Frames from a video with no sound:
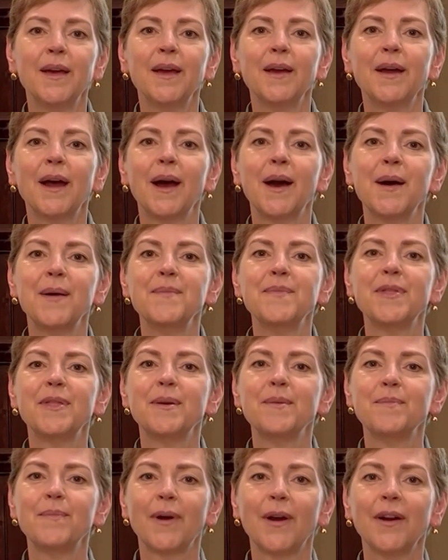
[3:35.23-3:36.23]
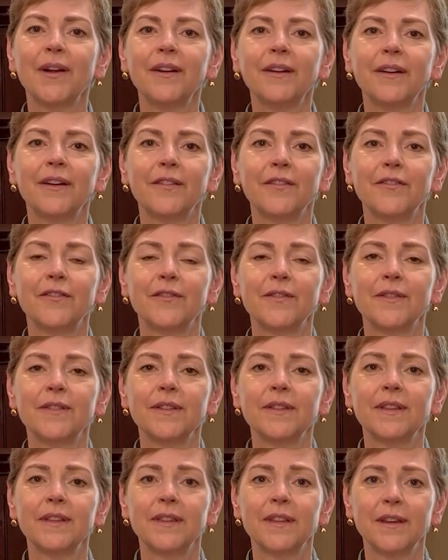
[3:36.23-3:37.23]
The part of
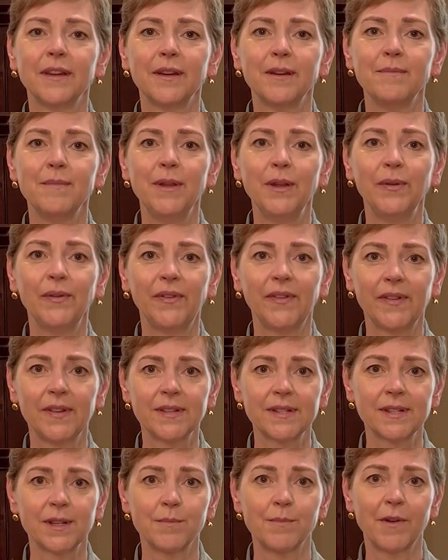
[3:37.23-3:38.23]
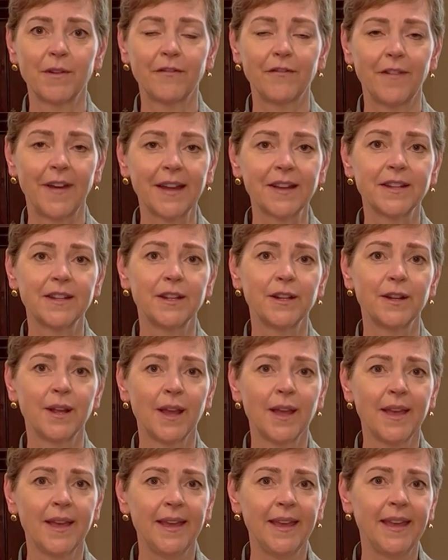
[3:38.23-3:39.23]
the immune system affected
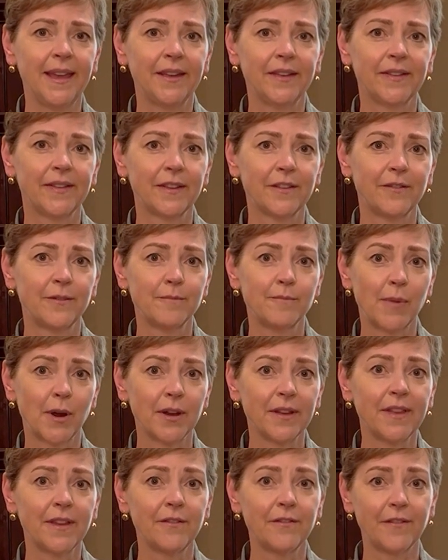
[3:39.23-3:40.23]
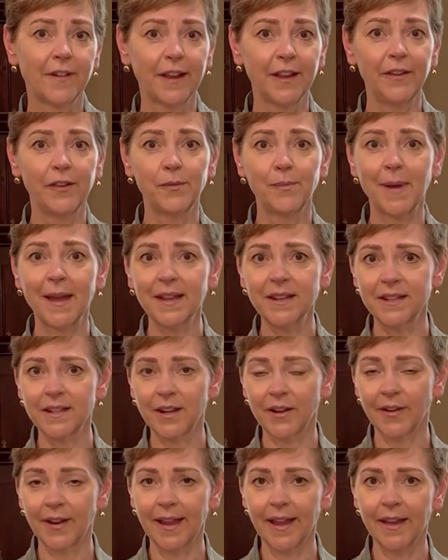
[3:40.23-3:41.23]
is the part that fights
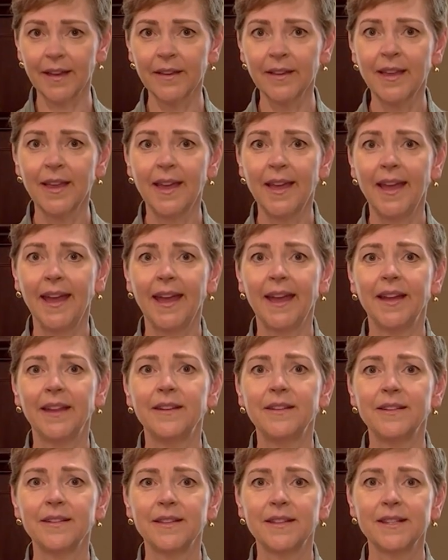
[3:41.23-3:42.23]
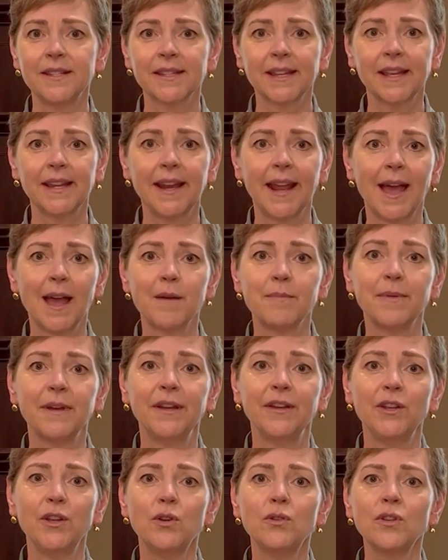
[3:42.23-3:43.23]
bacteria, and this can
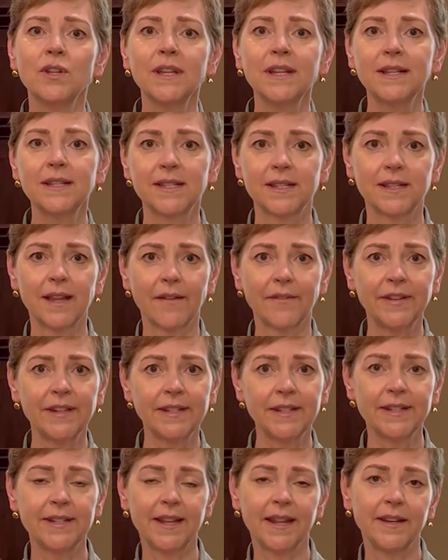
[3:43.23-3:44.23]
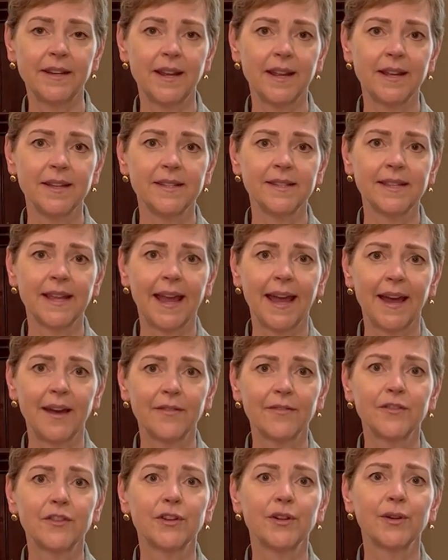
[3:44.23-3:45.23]
happen usually 7 to 10 days
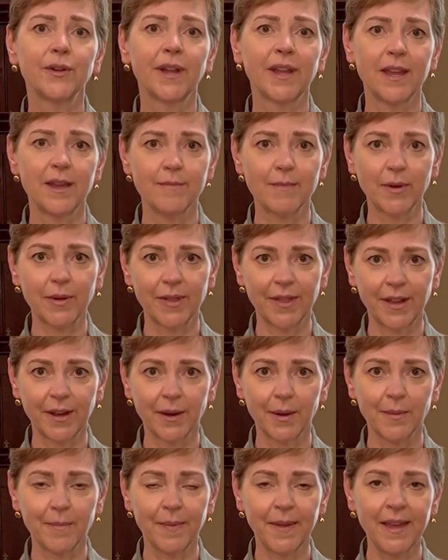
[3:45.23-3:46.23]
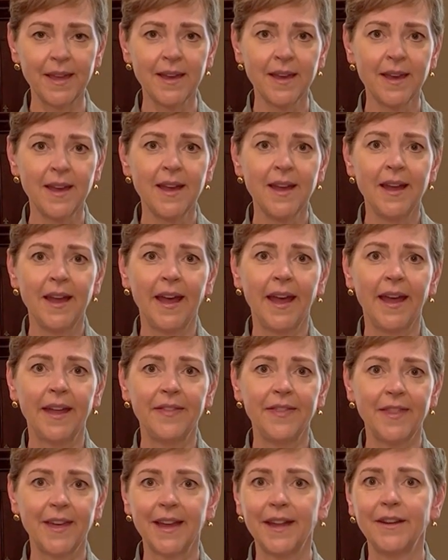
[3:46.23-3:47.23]
after chemotherapy,
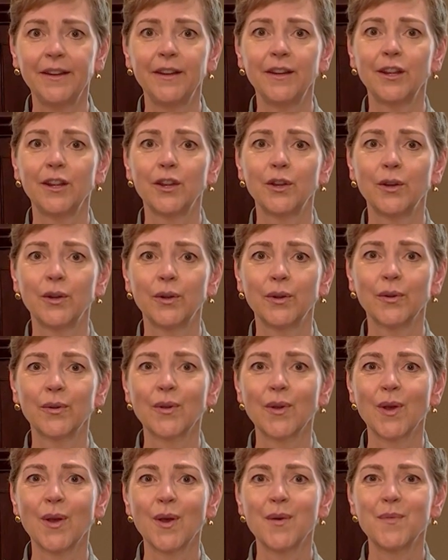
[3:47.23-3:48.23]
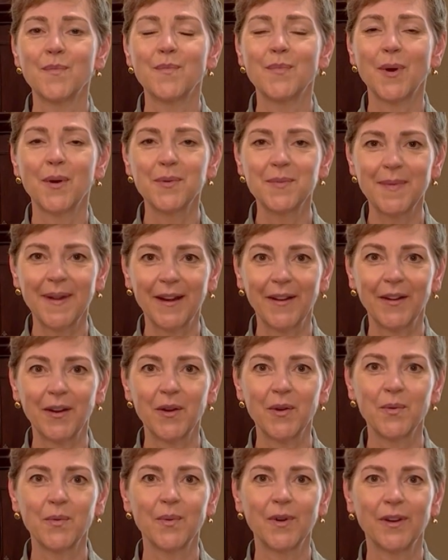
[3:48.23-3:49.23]
and then your bone
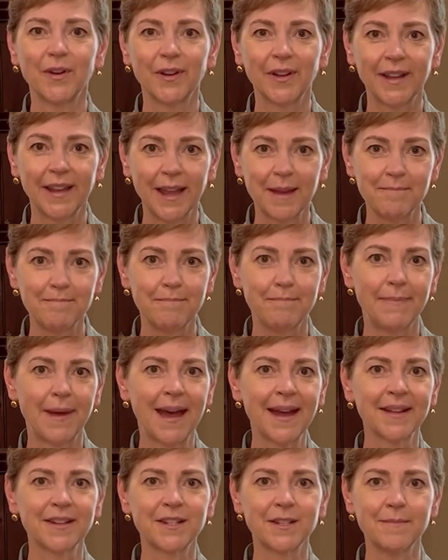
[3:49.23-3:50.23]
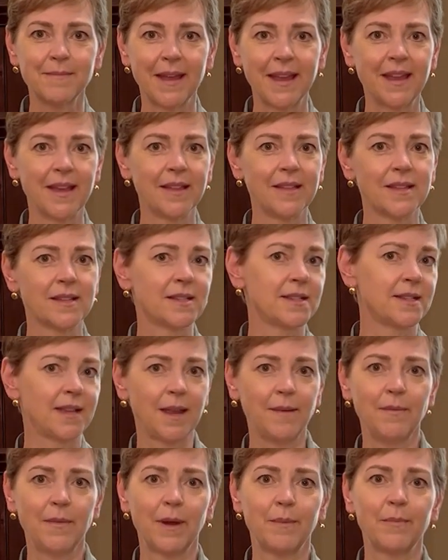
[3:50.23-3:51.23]
marrow will get back to making the
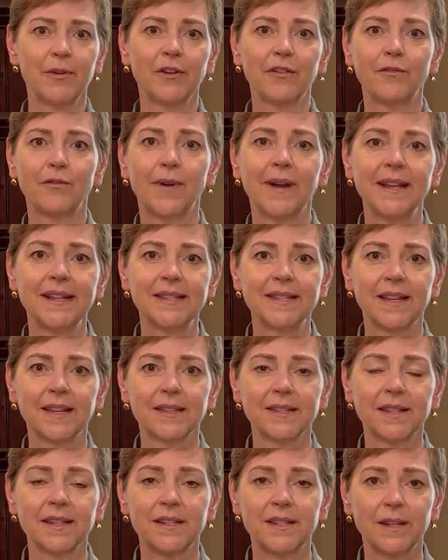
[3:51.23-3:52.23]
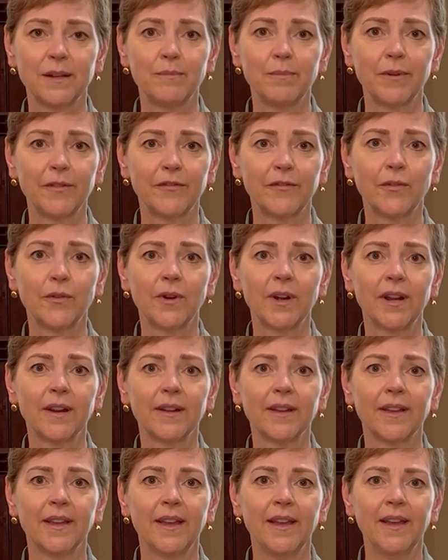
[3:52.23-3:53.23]
same number of white cells it did before.
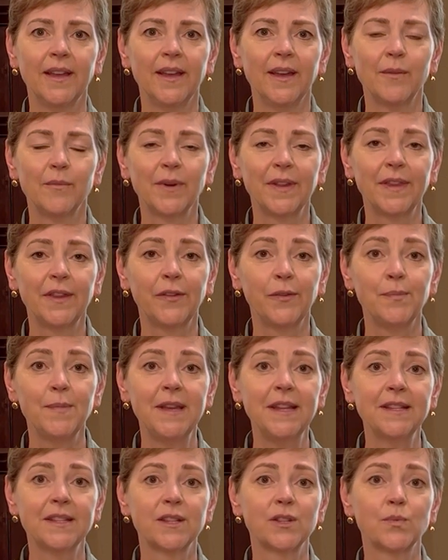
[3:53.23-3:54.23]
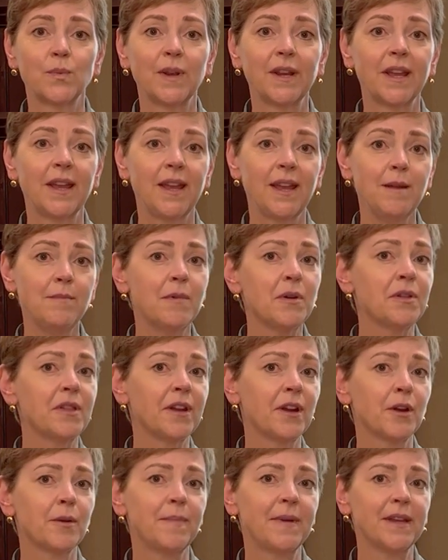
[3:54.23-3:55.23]
What this means is when
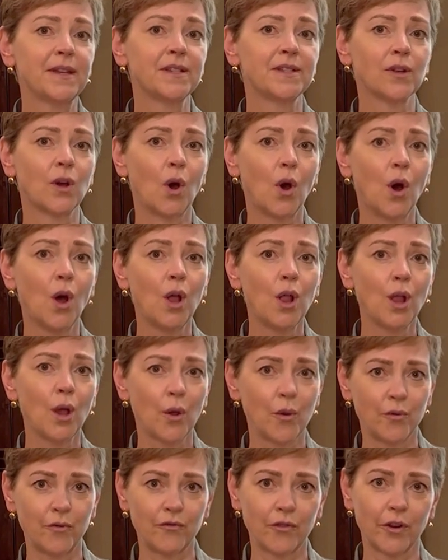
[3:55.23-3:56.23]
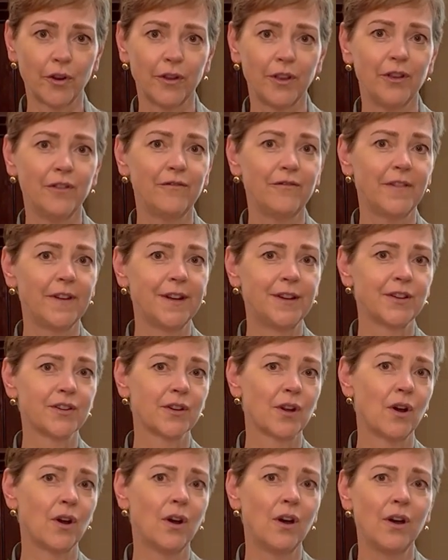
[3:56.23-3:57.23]
chemotherapy is all over, you've finished
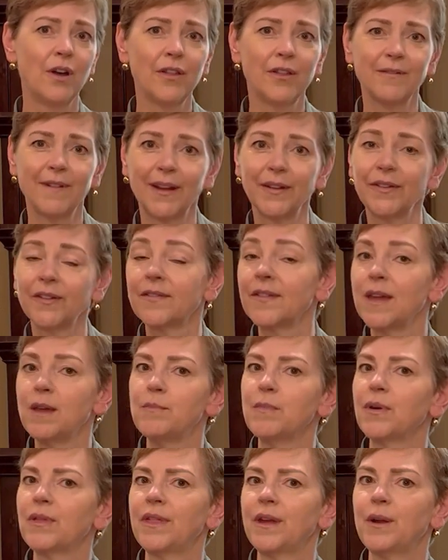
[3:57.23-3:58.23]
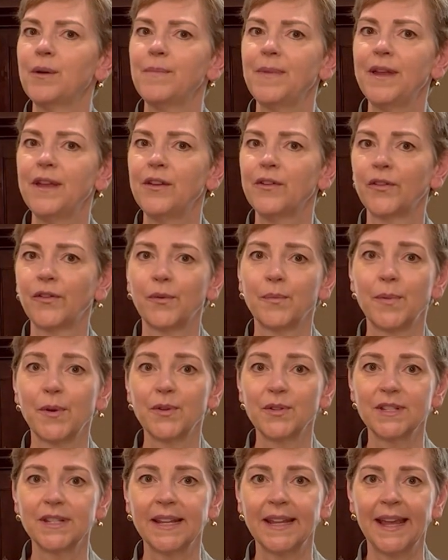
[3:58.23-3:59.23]
all the rounds of chemotherapy you're
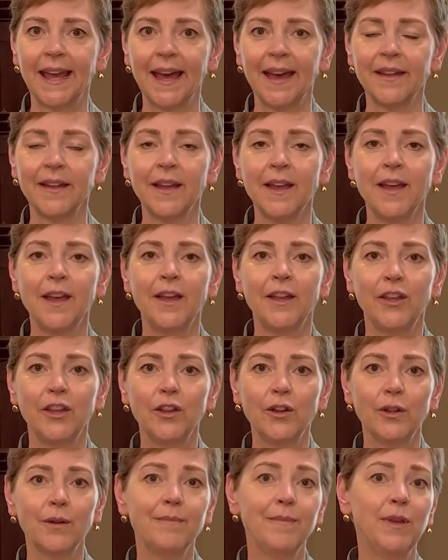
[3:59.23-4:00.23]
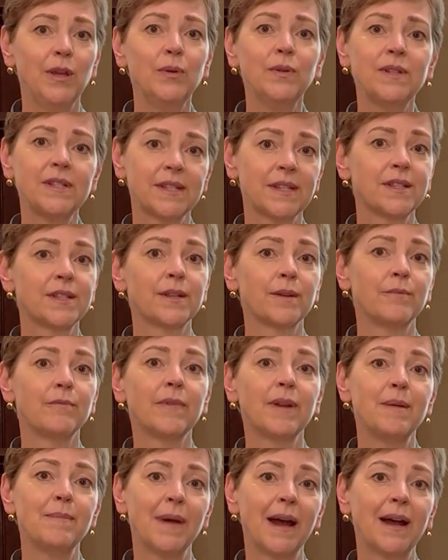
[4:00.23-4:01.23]
supposed to get, your immune system
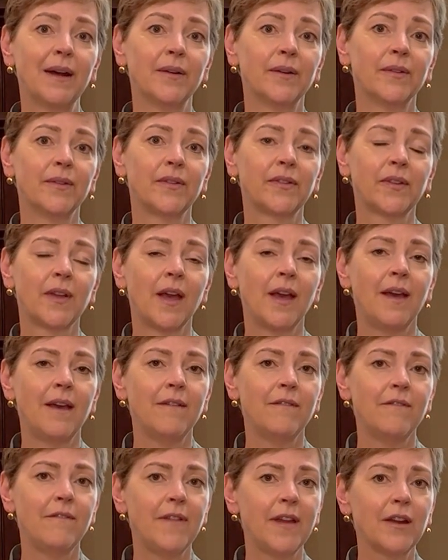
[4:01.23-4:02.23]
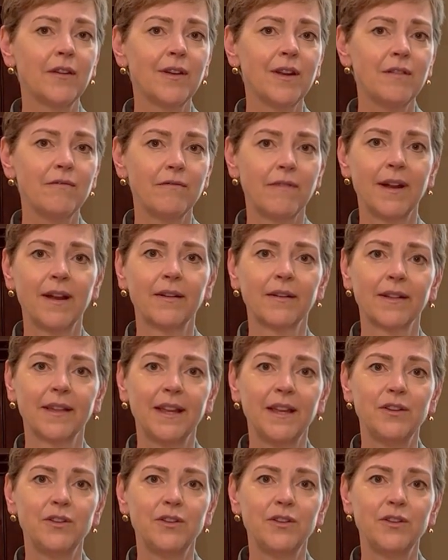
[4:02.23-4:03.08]
rebounds. Very rarely